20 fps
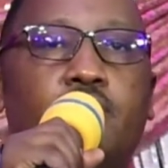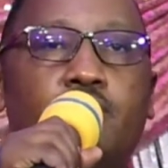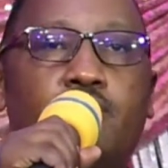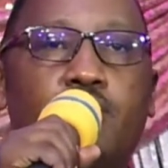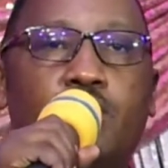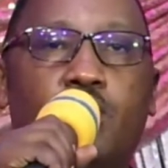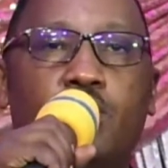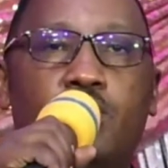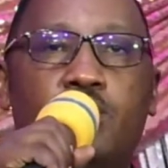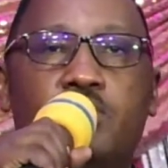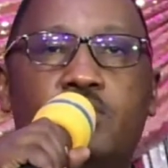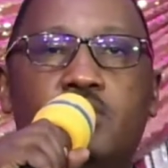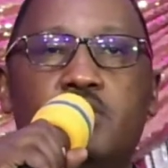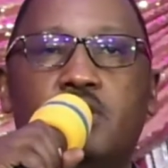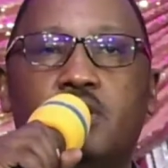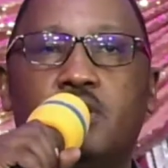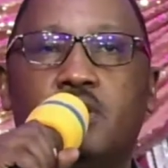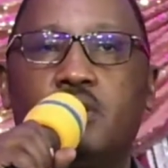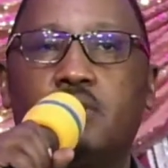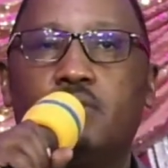brought
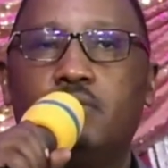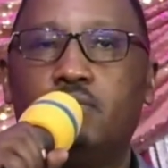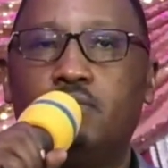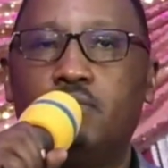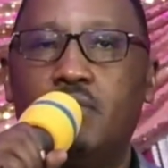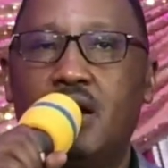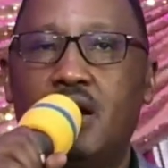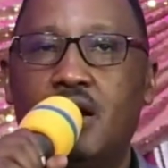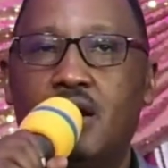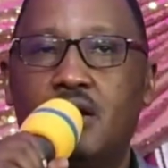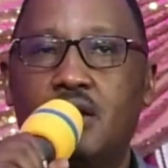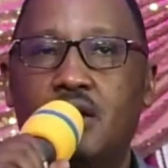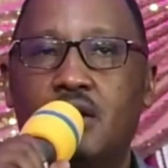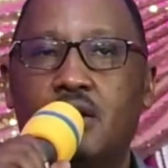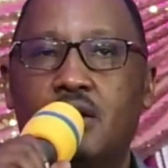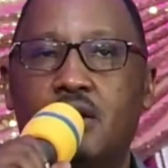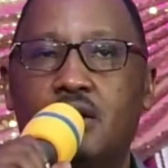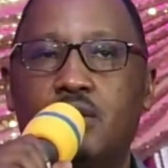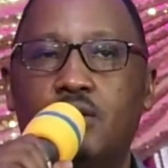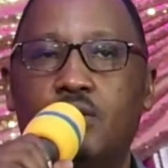back
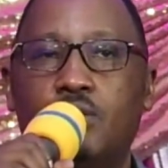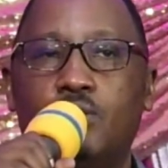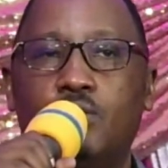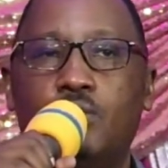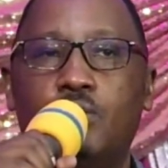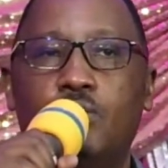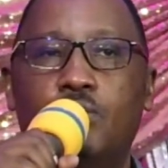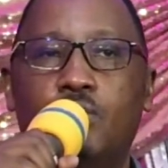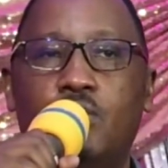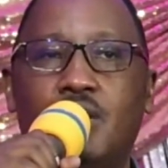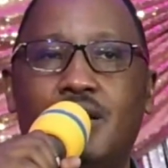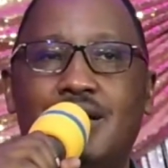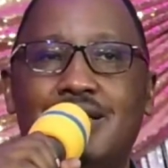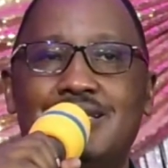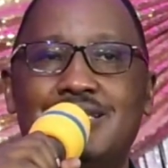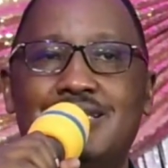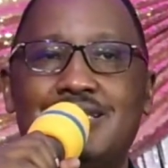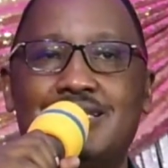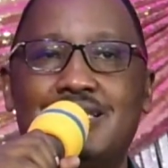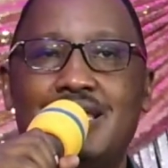
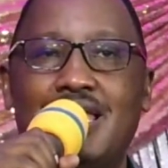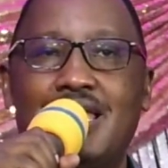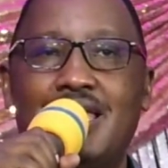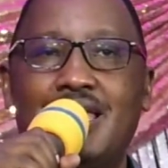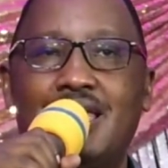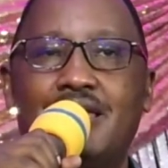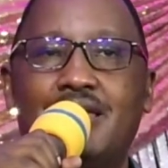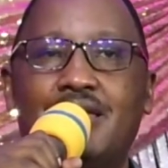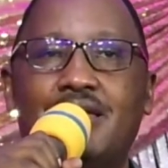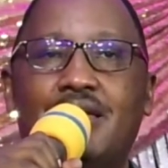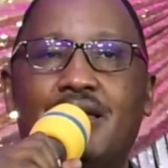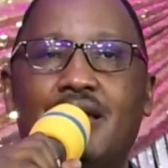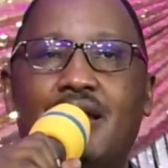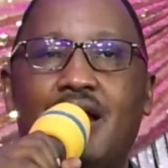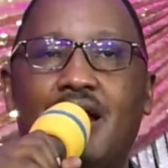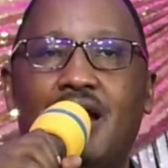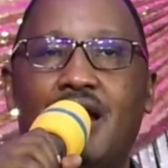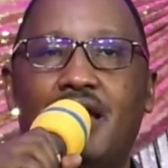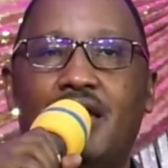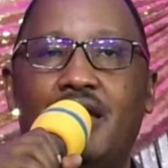word saying,
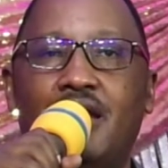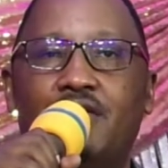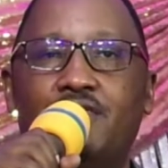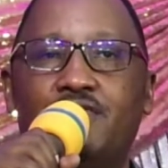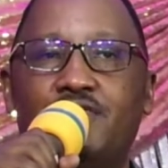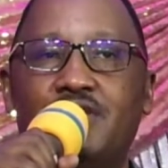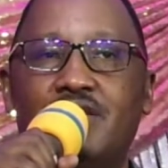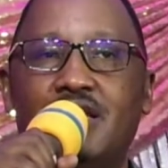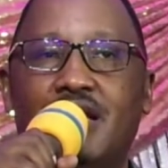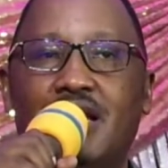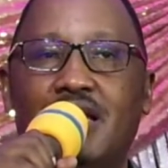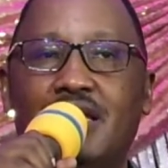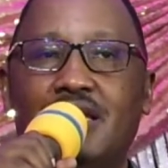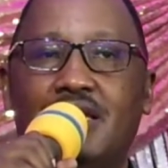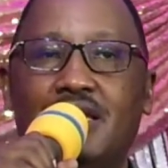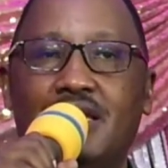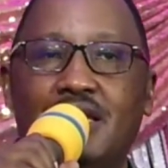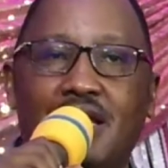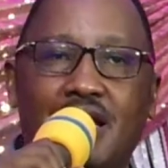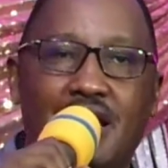I have
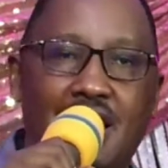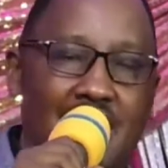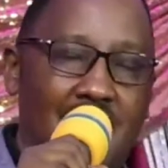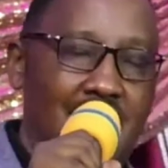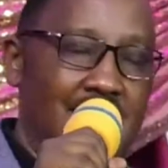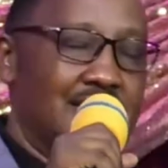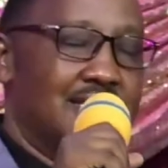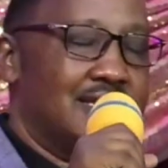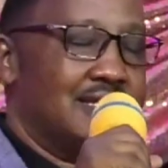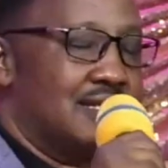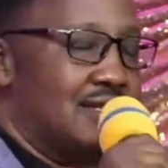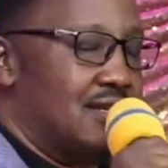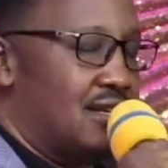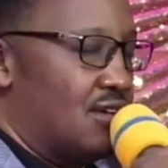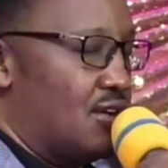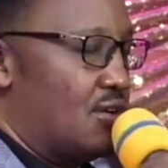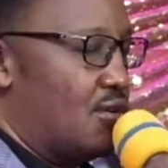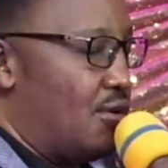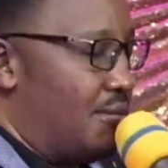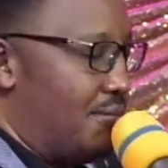done as
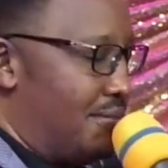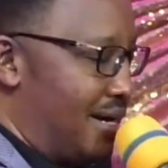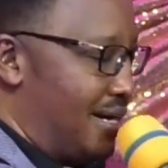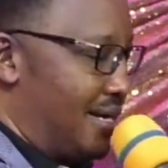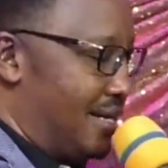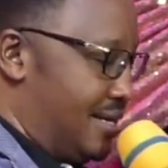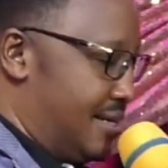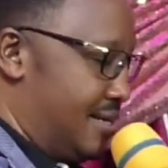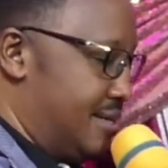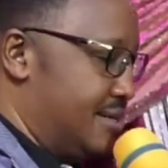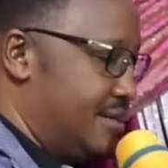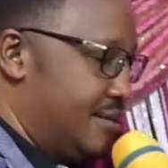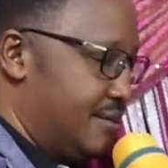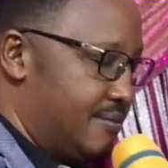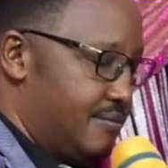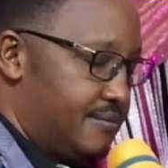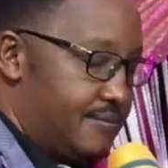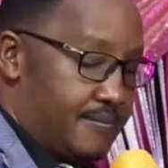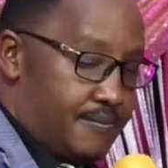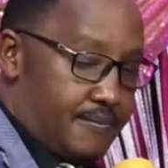commanded.
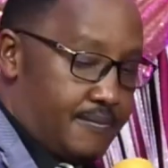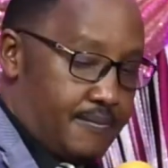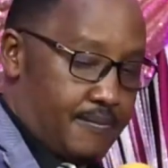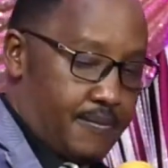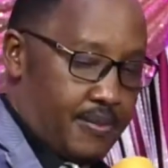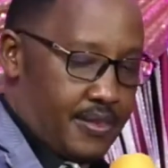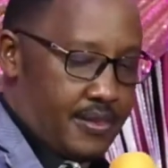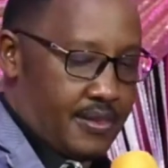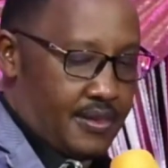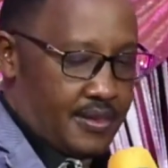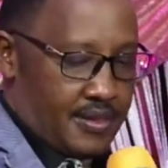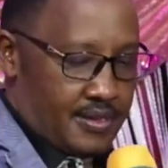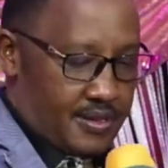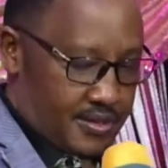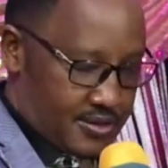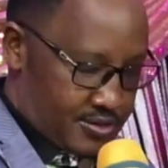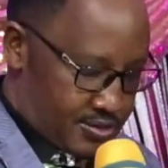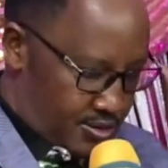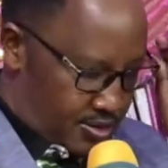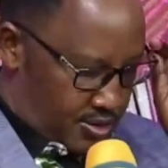
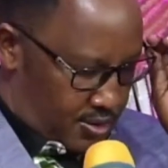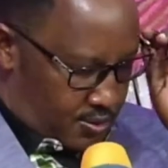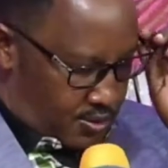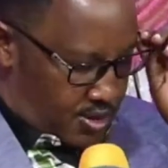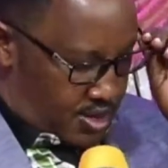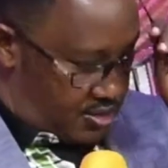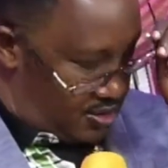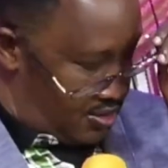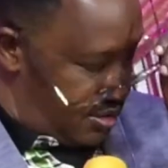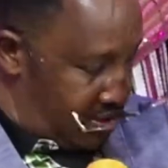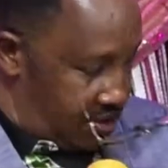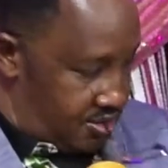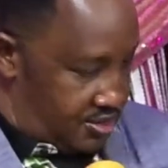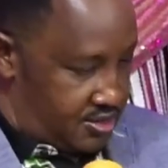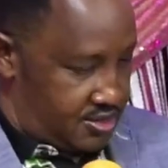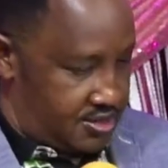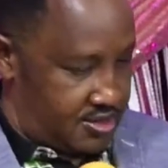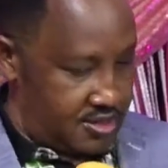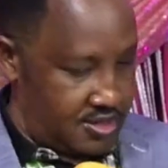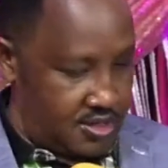So the question
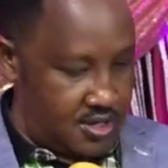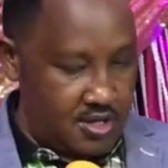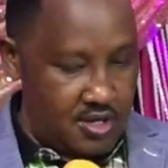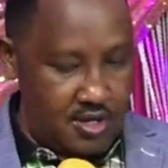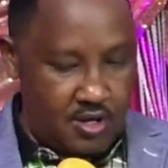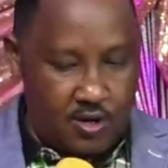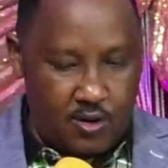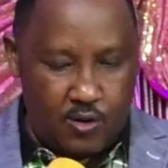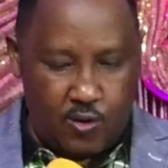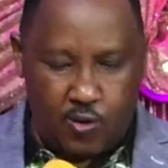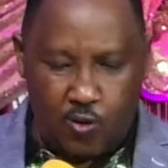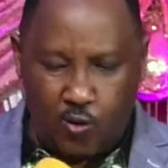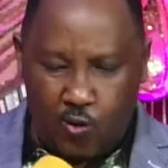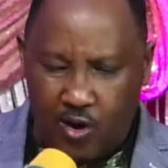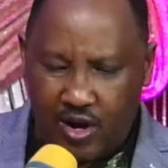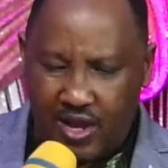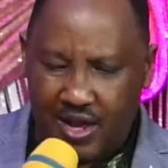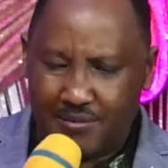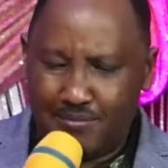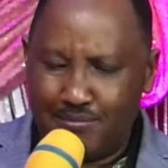is, who
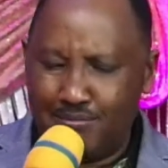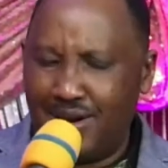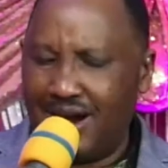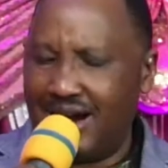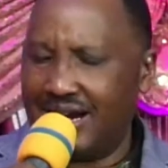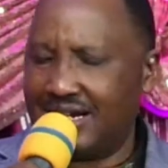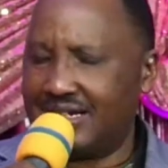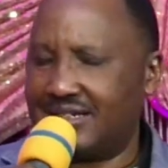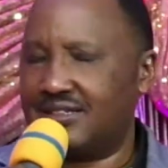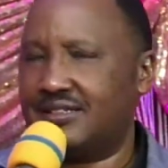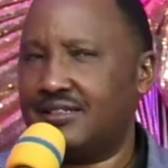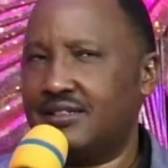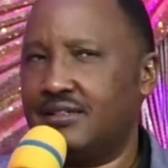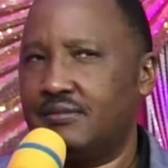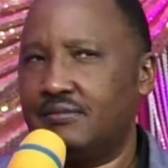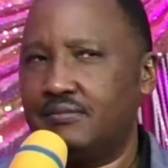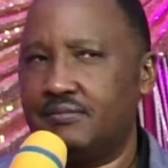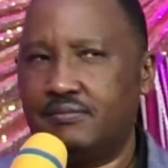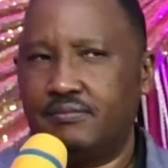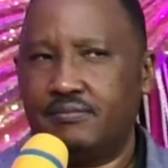were marked
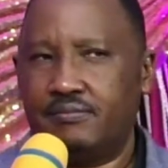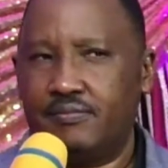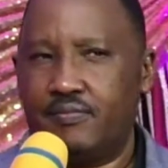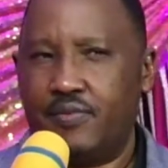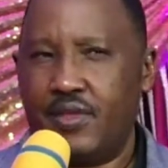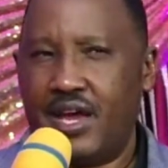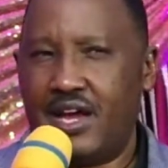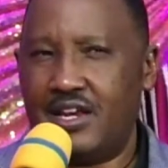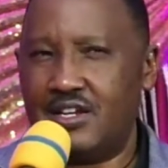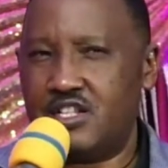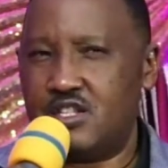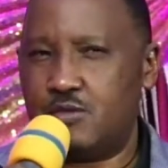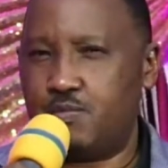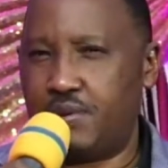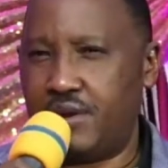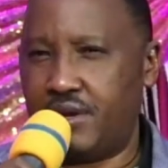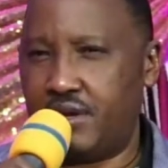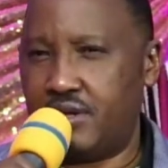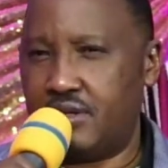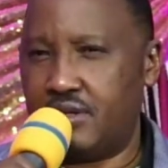and
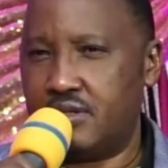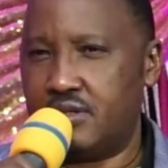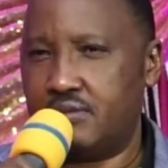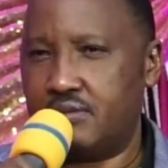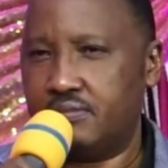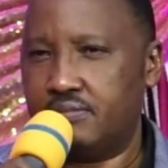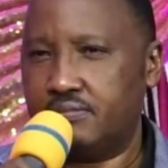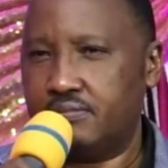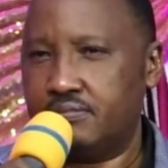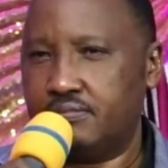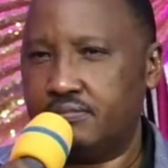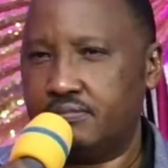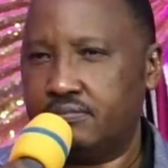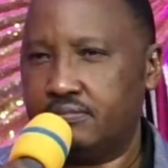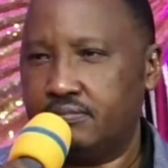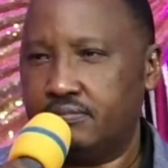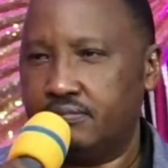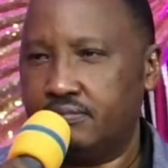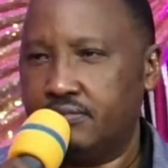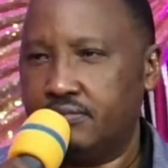spared?
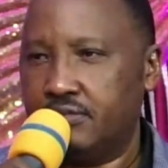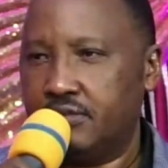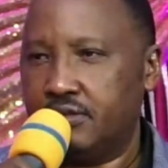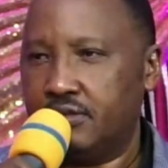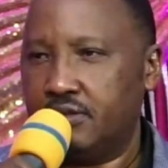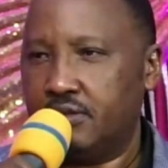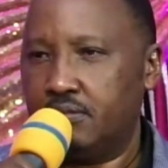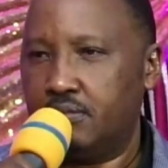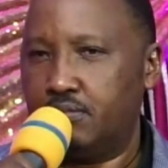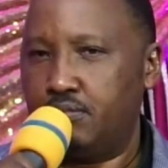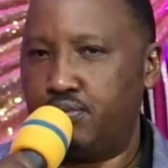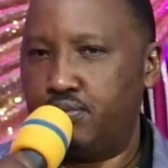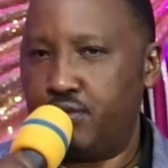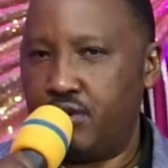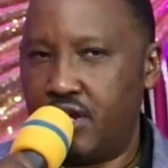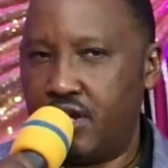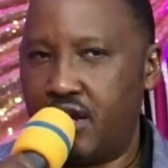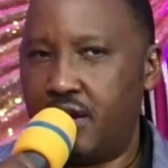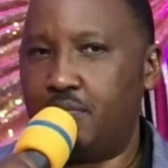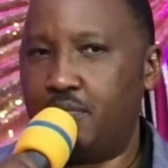
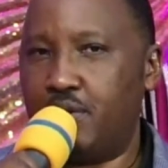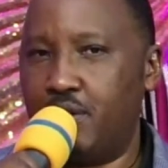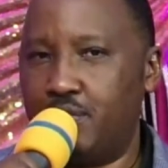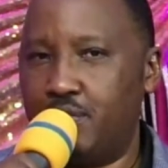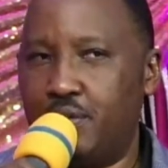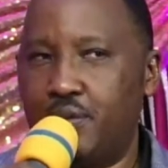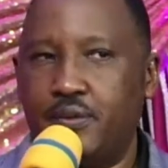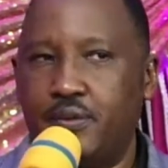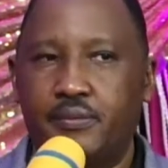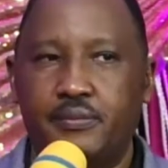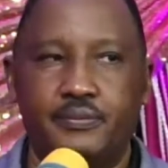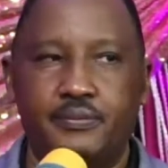Prayer people,